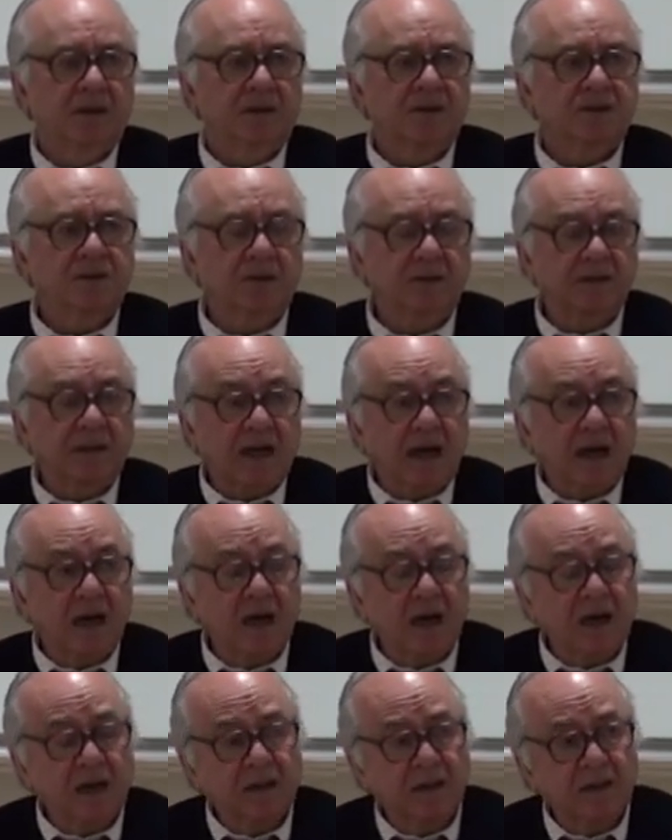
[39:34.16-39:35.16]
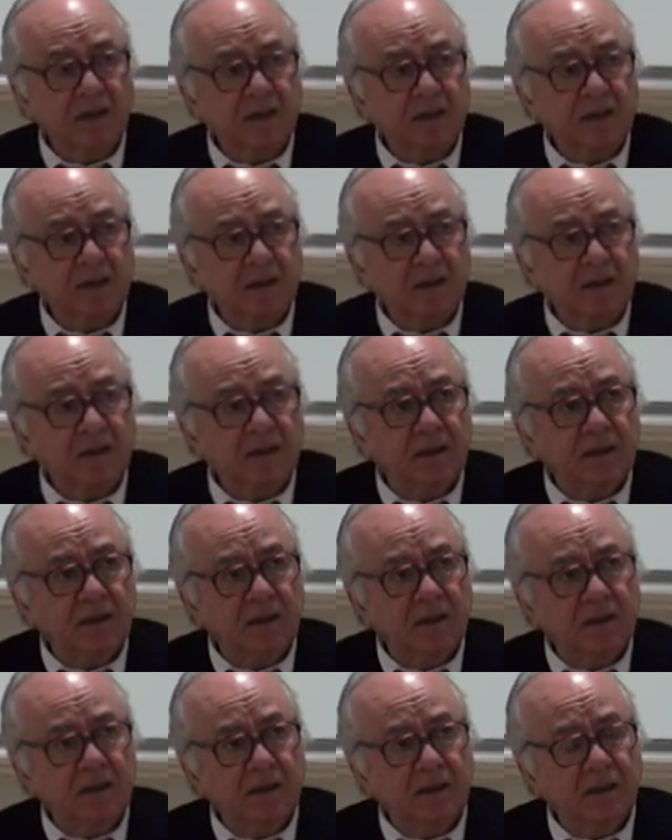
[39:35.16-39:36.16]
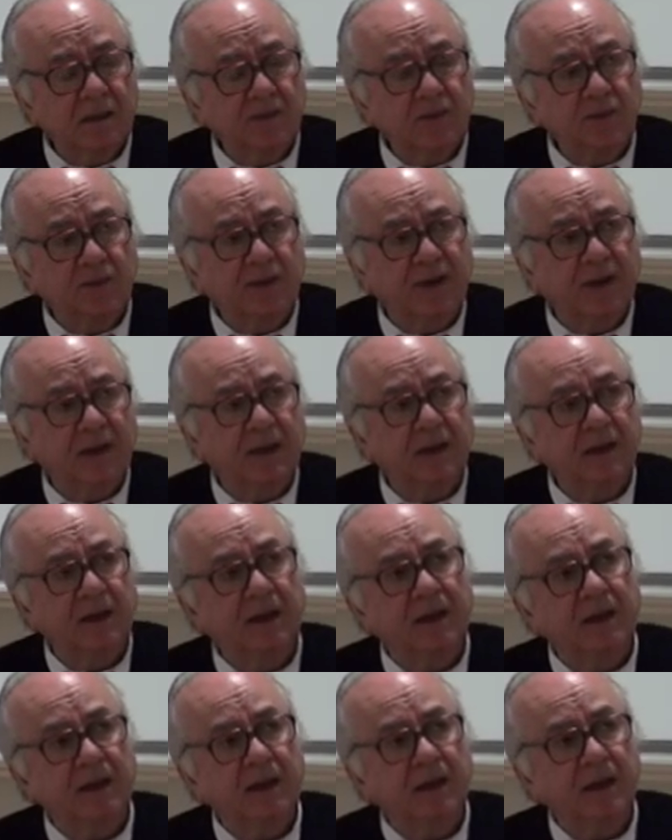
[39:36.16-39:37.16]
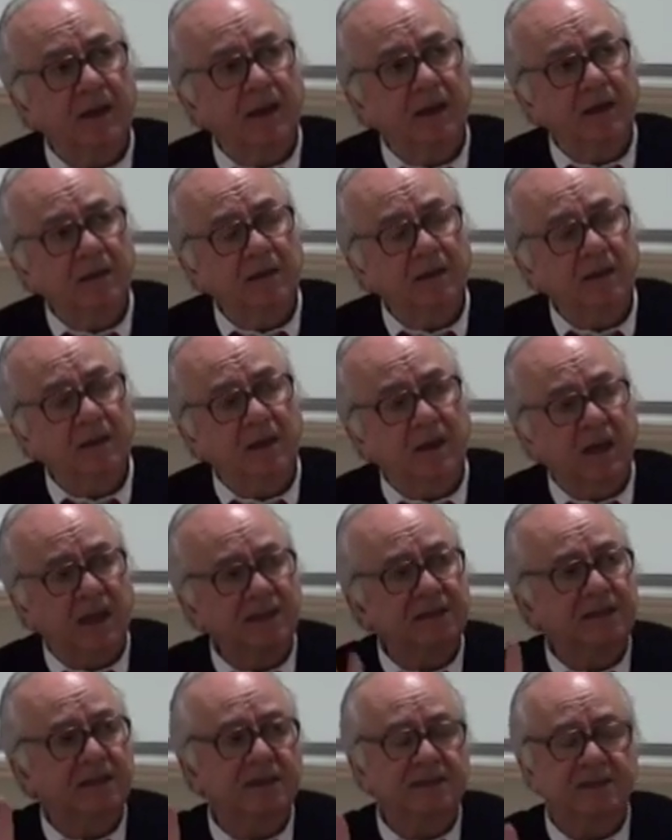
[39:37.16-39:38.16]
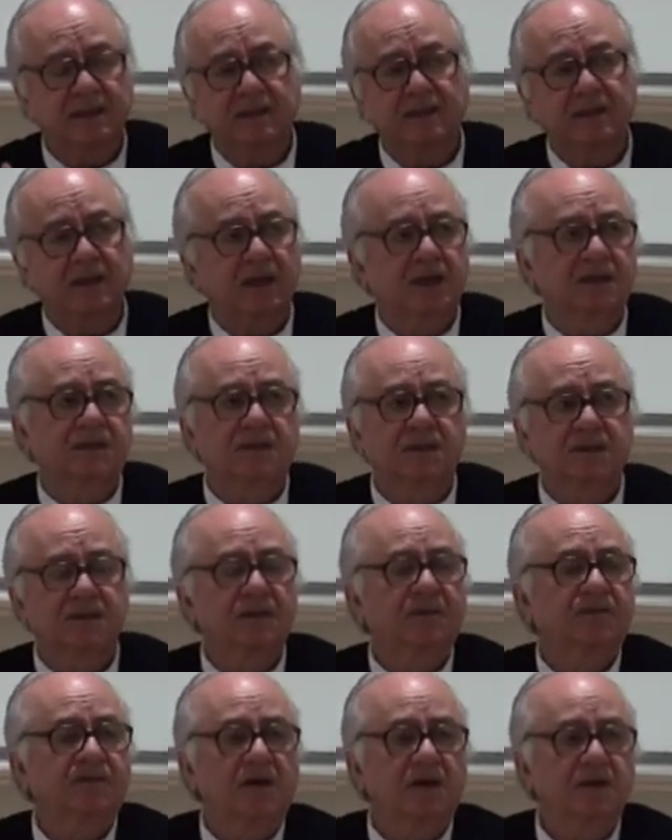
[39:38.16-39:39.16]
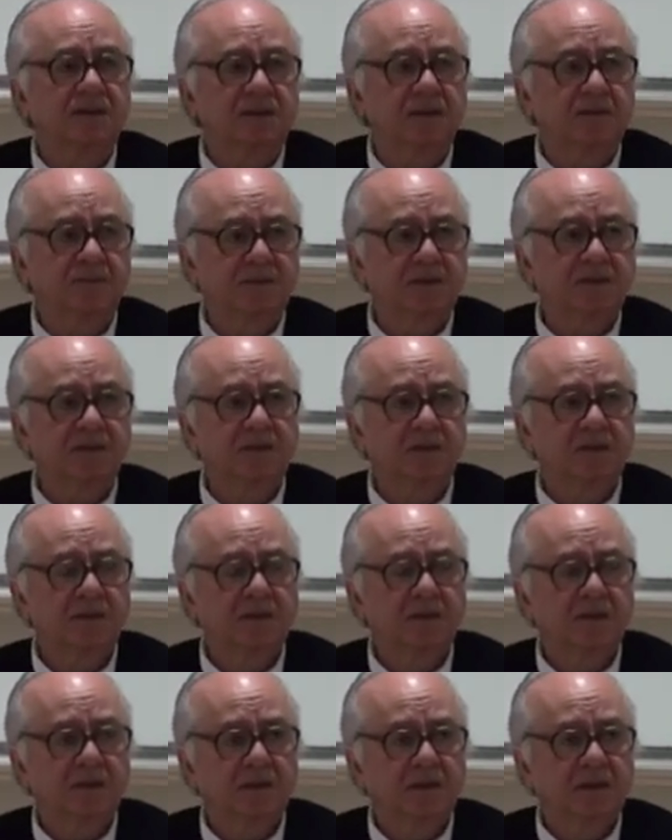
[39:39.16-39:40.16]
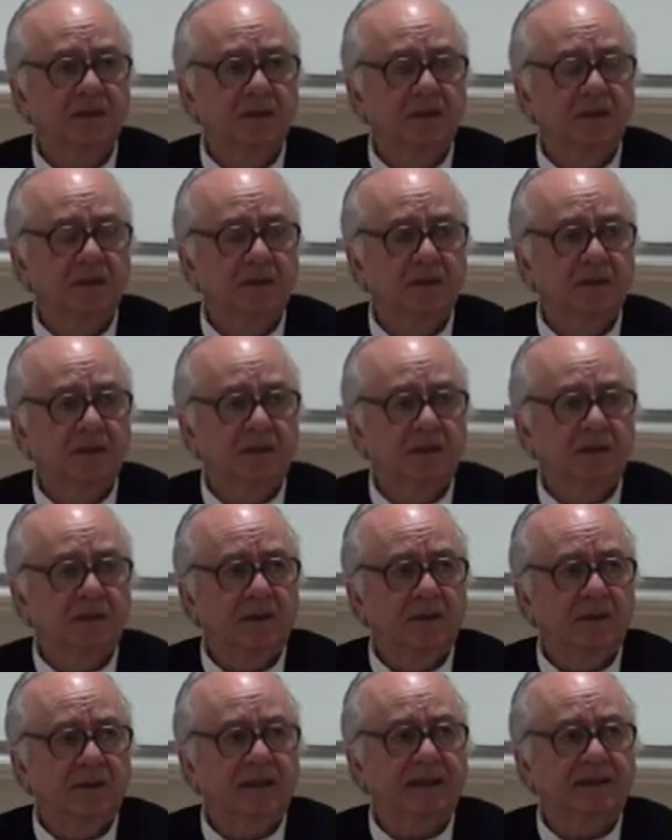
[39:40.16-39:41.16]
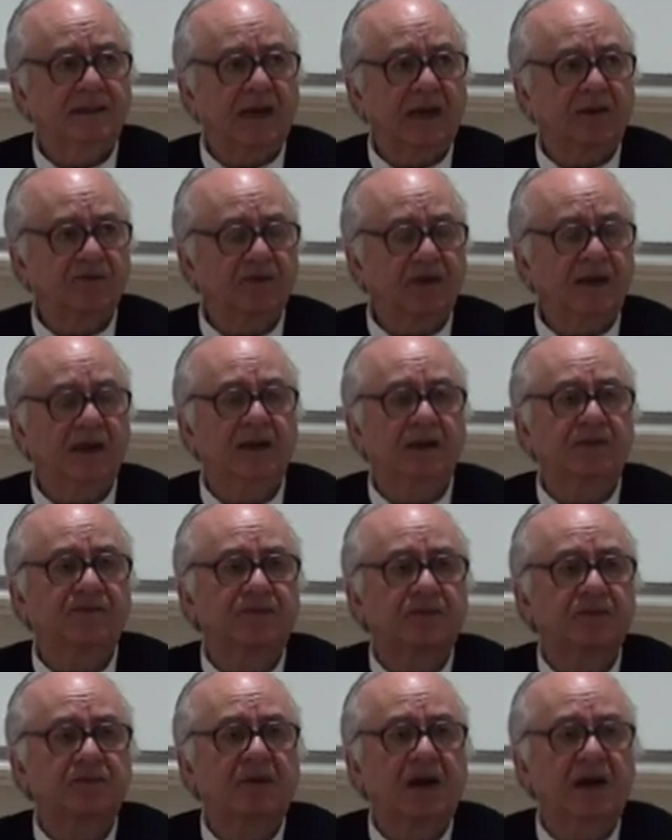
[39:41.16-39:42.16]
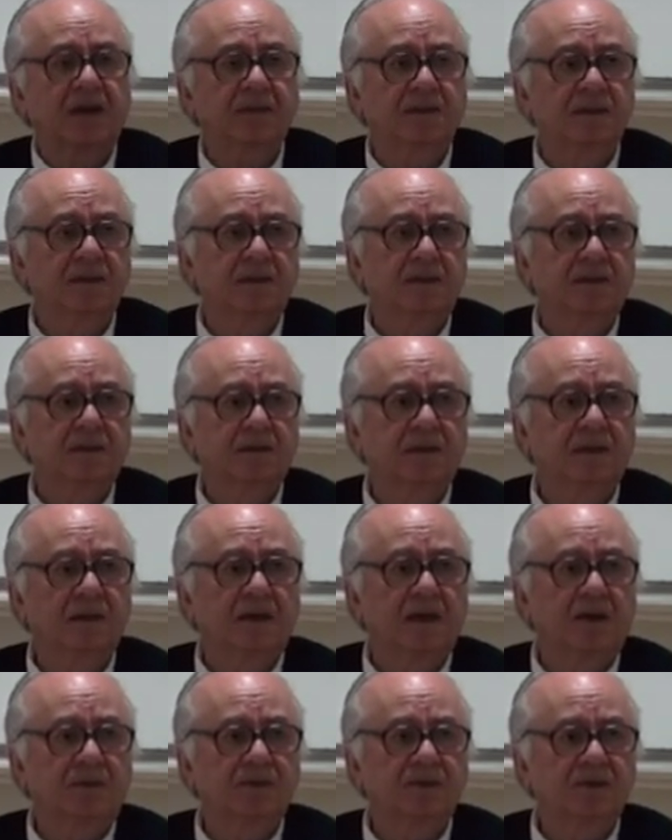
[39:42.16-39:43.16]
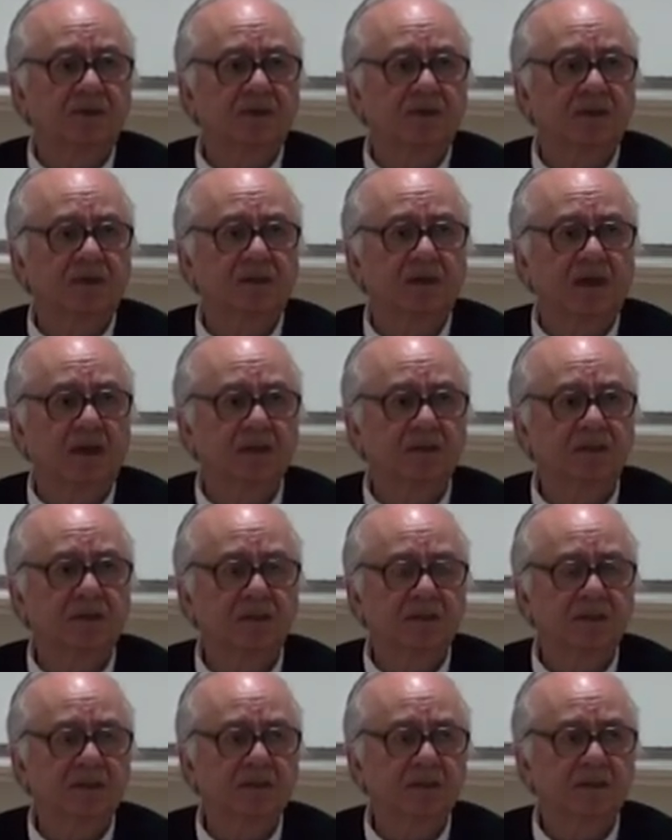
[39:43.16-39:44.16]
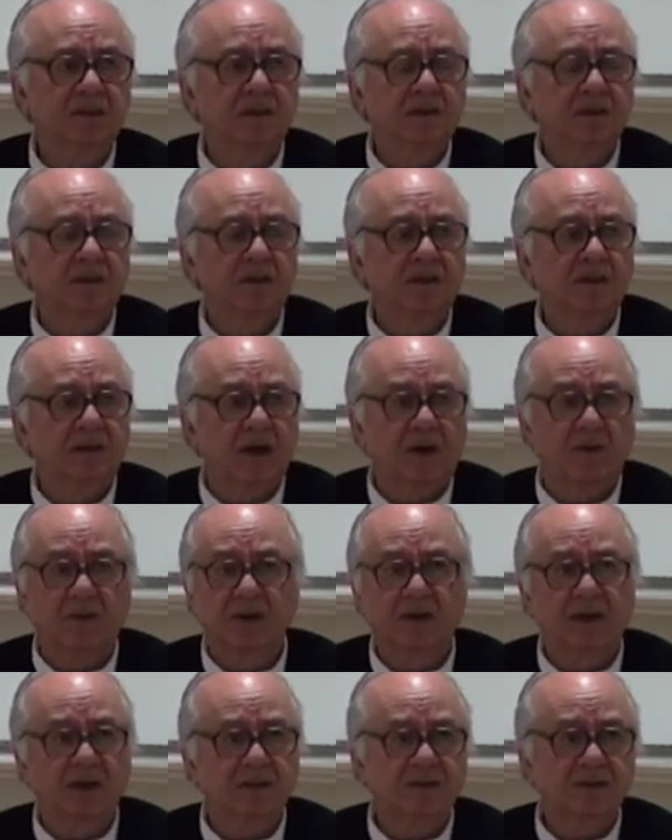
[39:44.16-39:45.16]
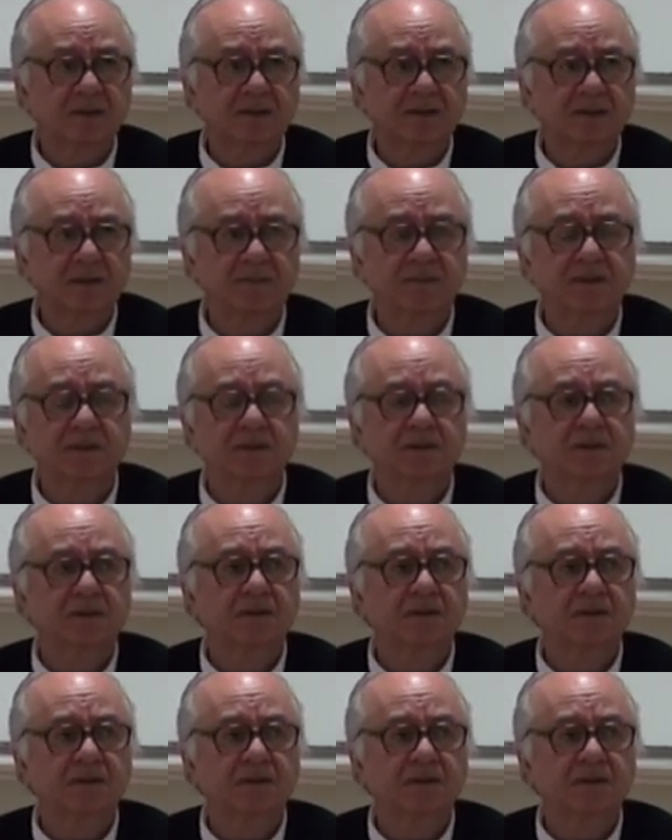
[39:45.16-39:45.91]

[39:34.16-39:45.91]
So there are really clusters and clusters of concepts that are taken for granted in our social sciences, in our legal systems.